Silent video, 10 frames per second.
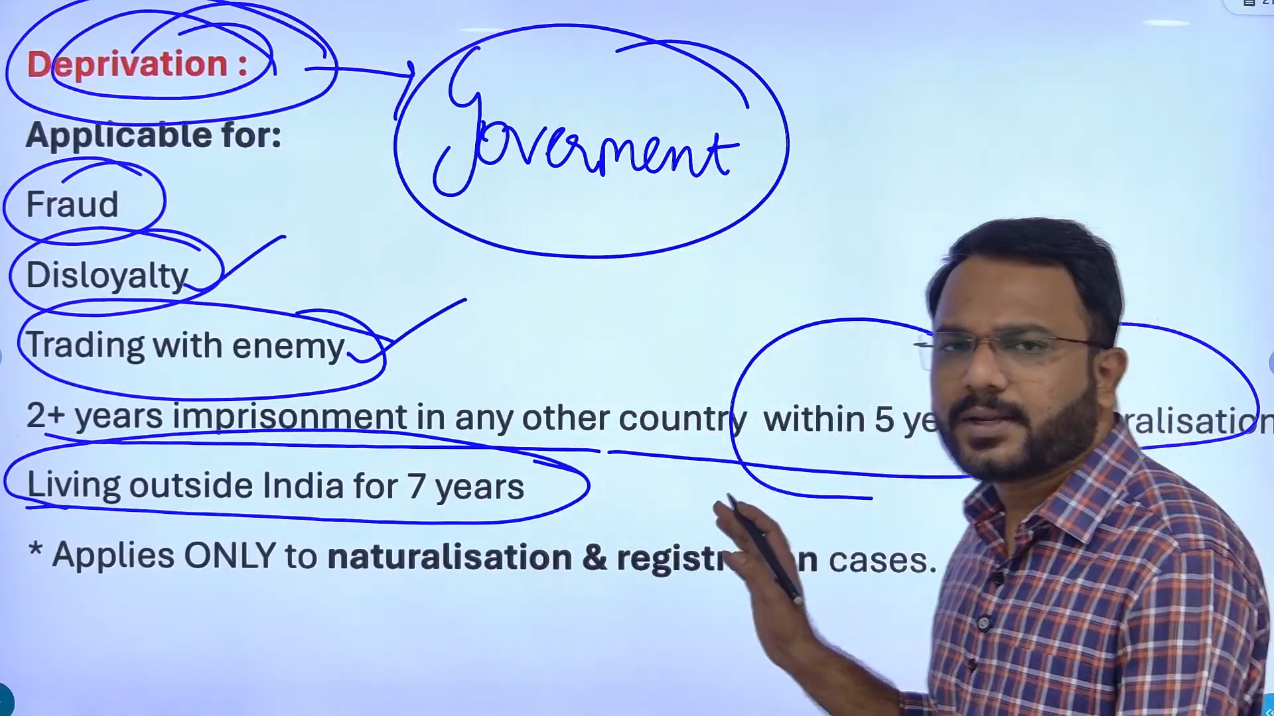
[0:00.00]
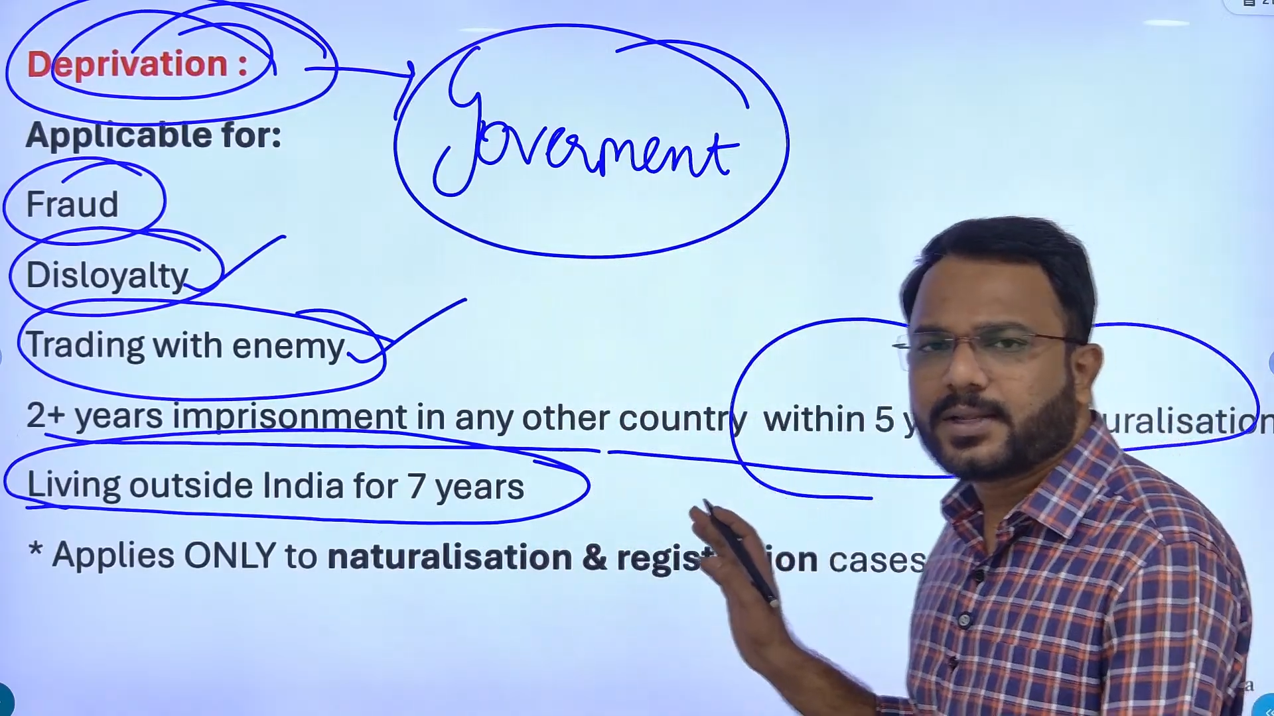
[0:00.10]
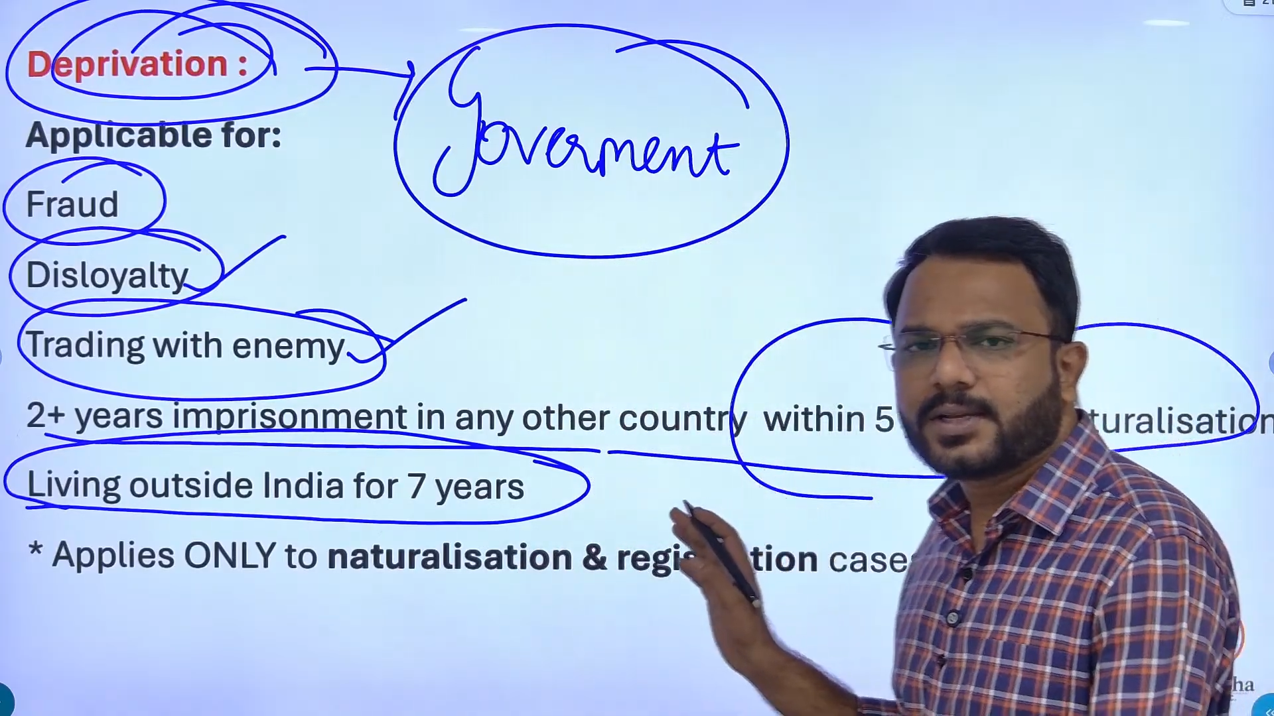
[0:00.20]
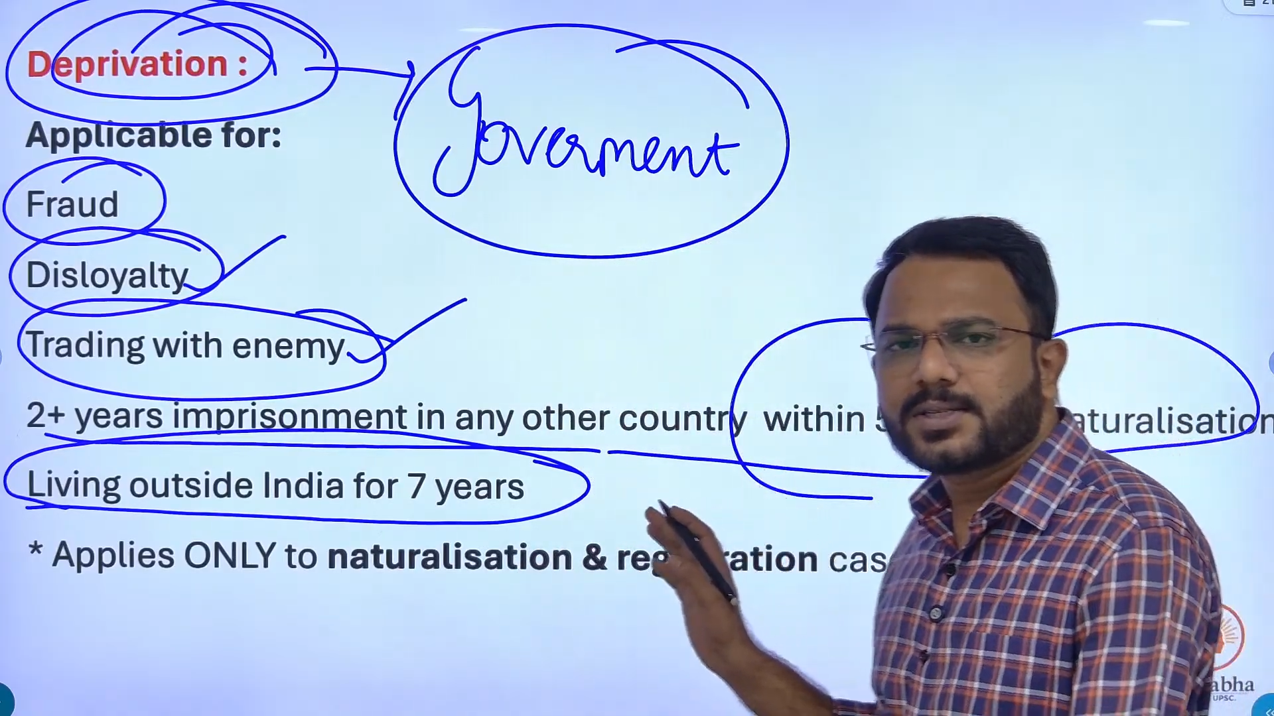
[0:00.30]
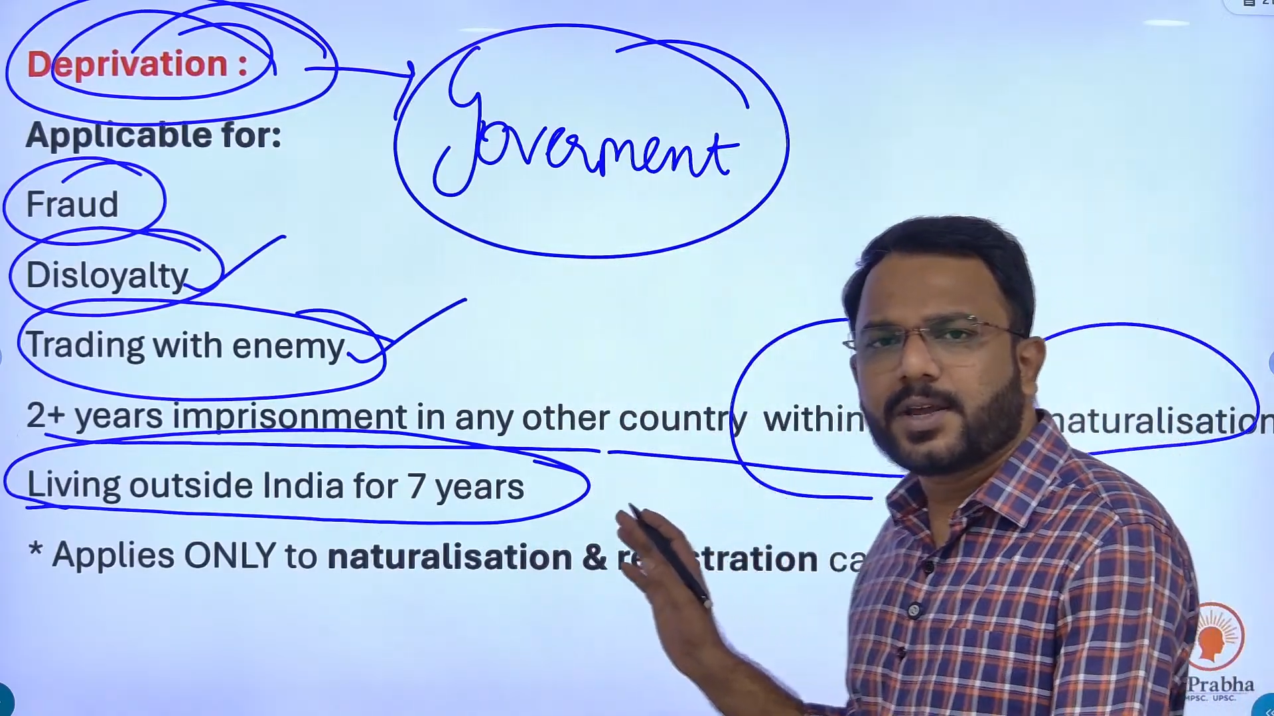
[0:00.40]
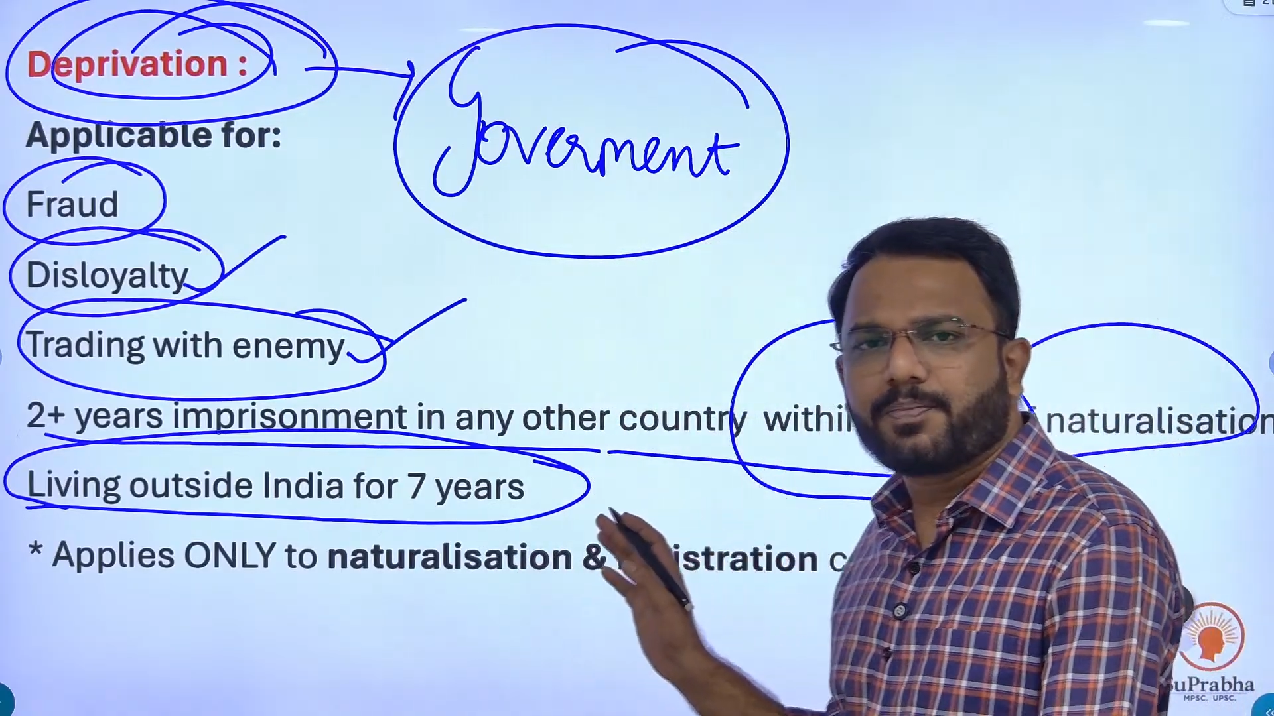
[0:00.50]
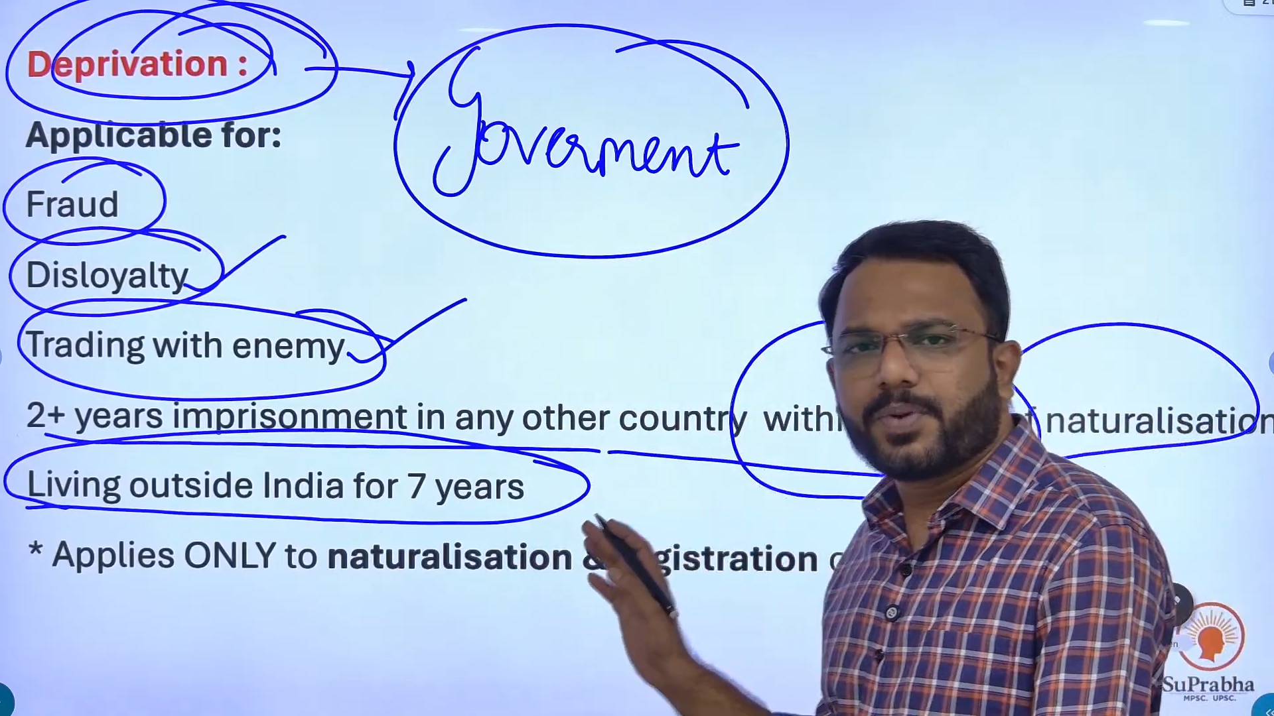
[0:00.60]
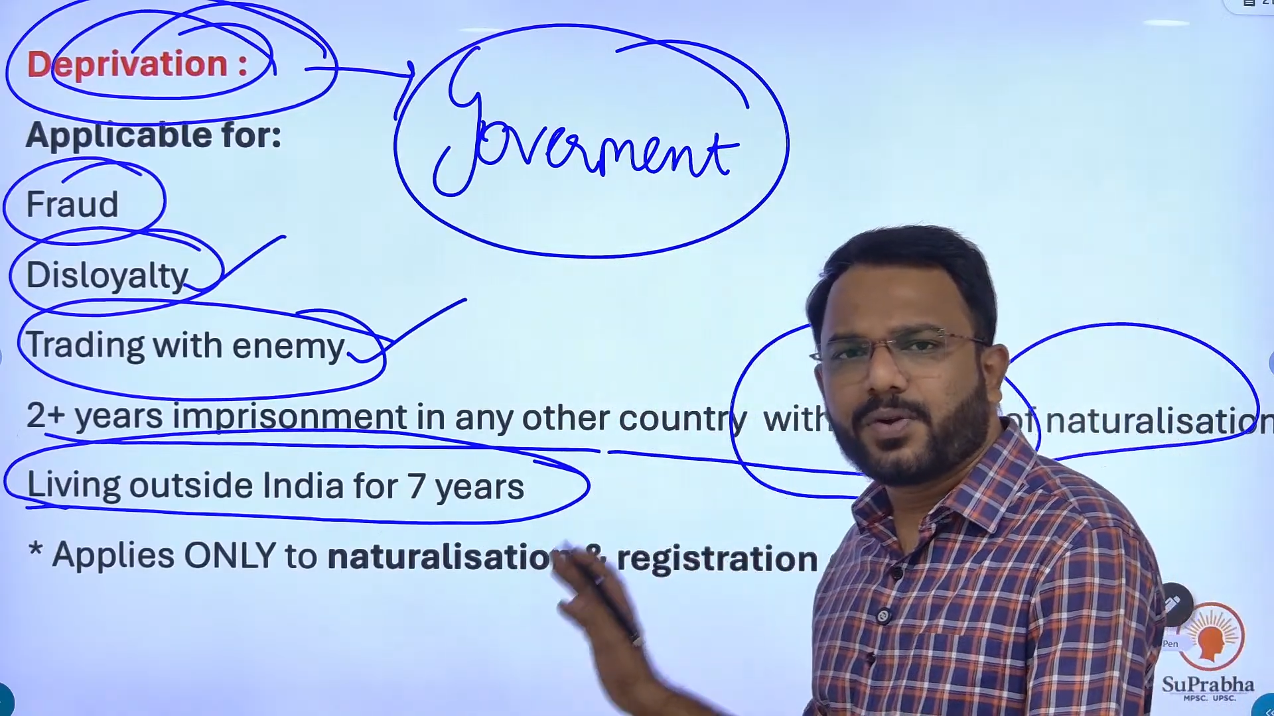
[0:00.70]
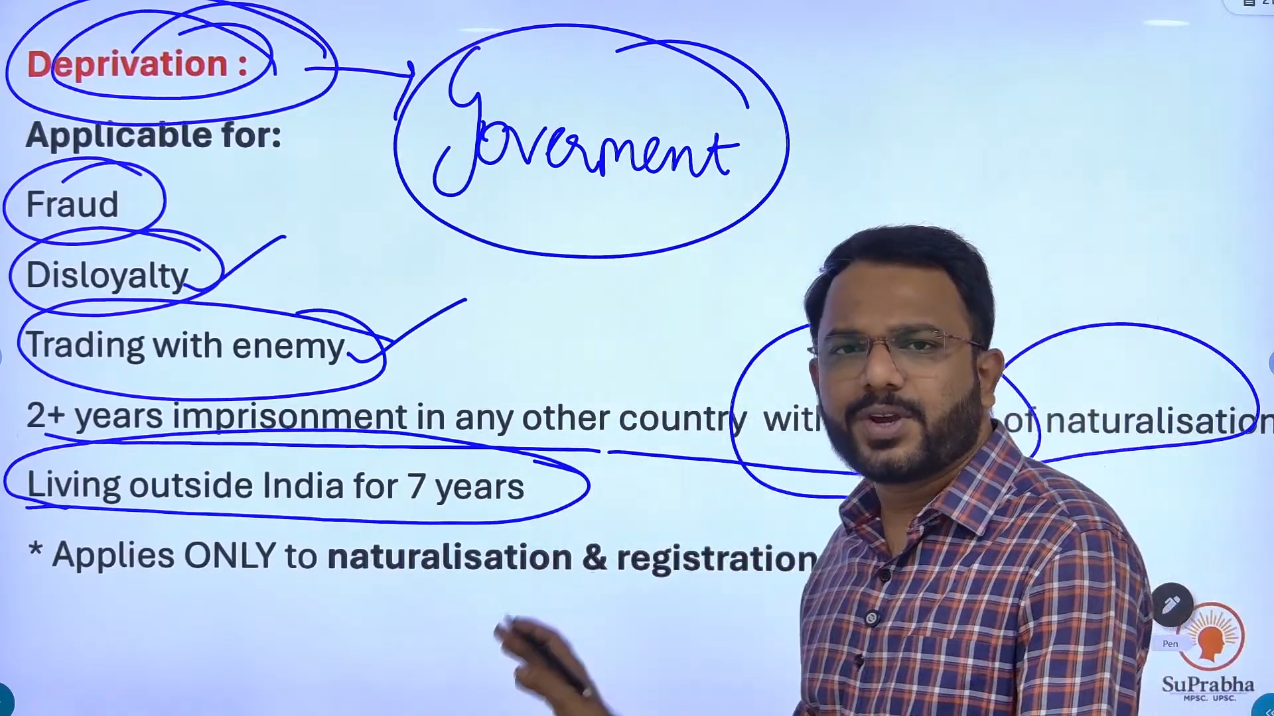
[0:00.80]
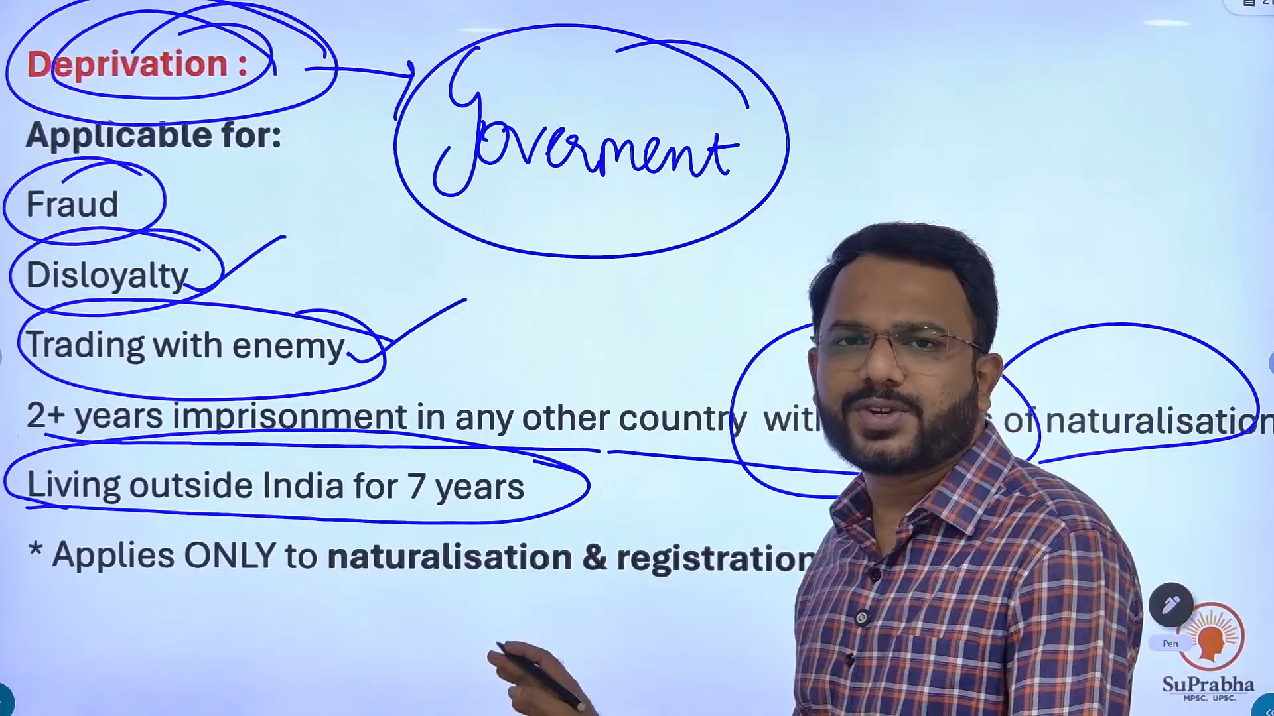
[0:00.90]
this
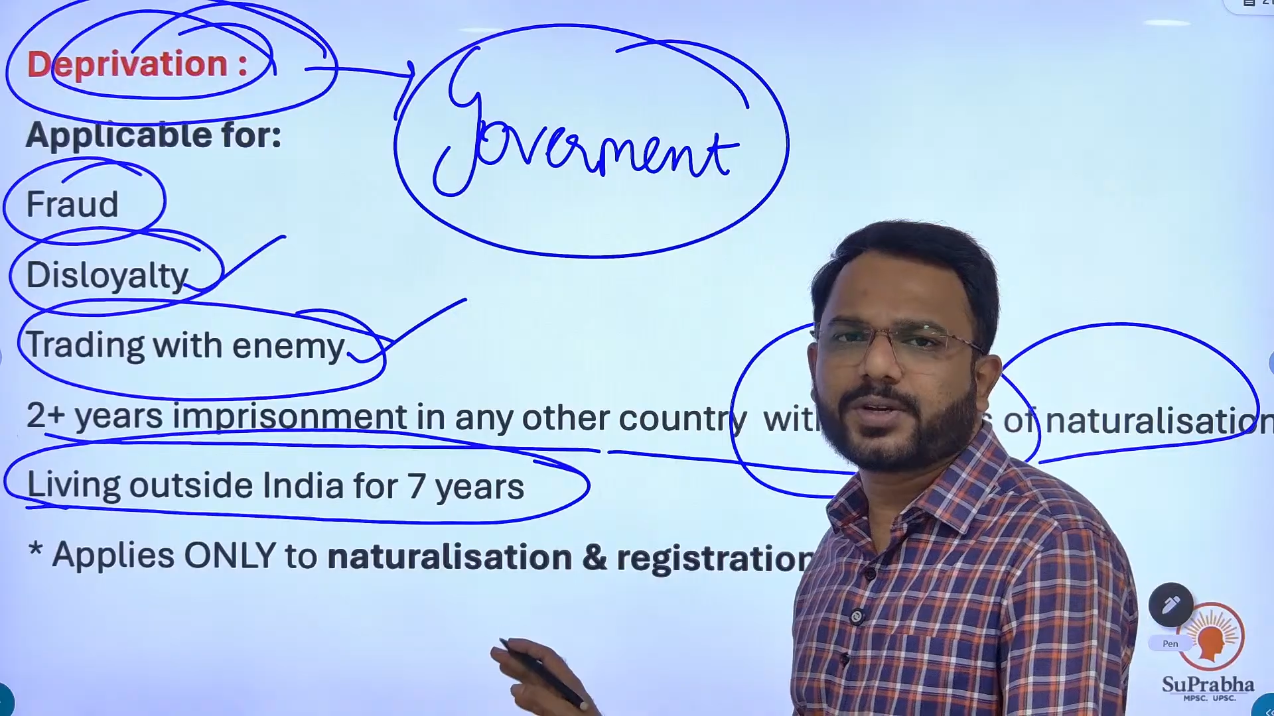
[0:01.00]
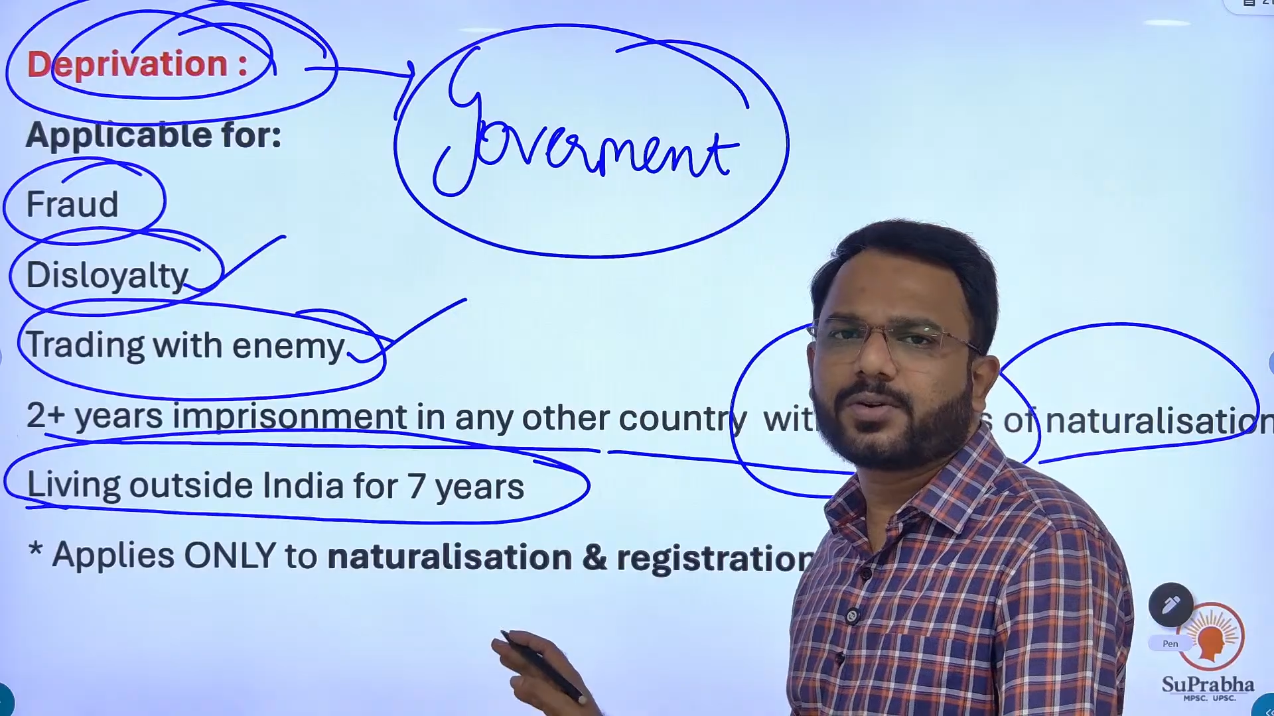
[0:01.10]
deprivation